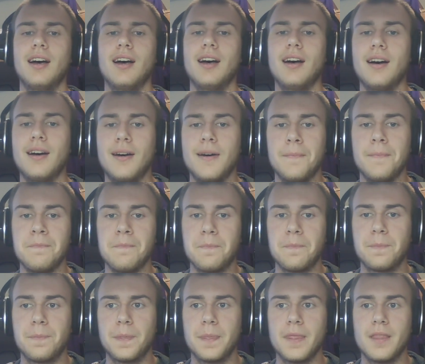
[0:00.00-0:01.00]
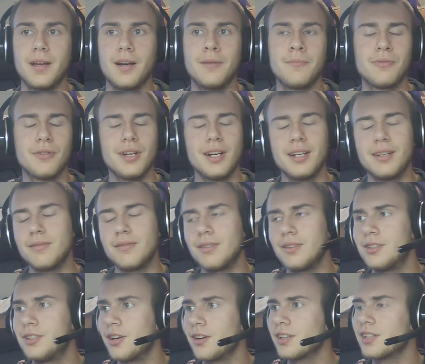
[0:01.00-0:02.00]

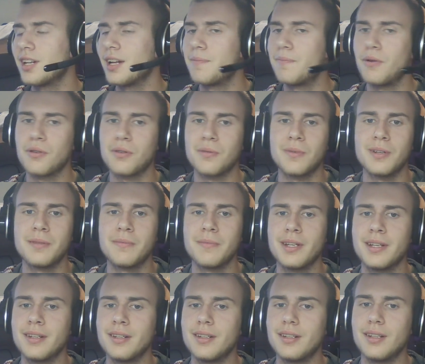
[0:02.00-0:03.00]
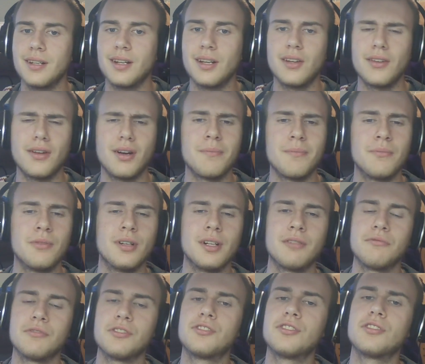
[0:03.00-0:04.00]
Umbreon, dark type Pokemon, man.
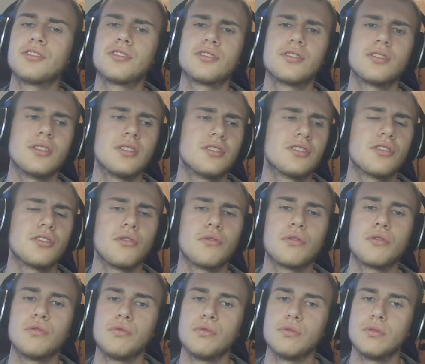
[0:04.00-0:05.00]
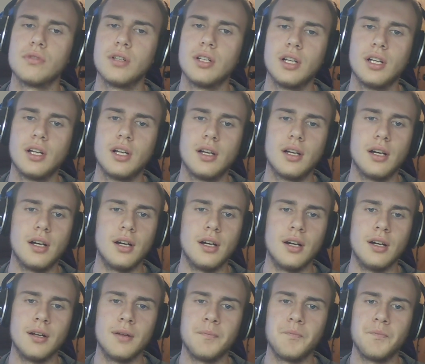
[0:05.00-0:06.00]
Umbreon was just, it's so cool.
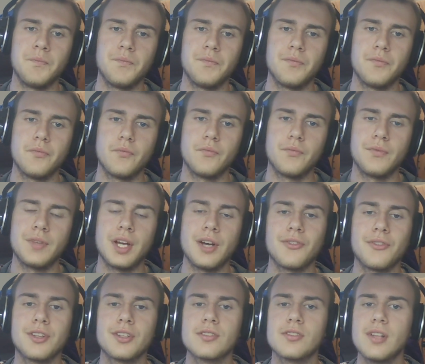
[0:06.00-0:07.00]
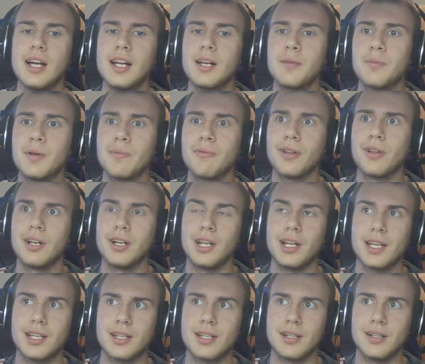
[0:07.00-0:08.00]
Um, Now there's a lot of people that
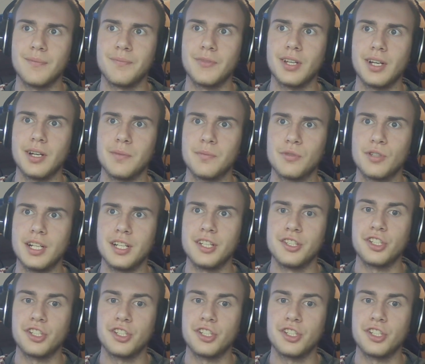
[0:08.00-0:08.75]
like the Umbreon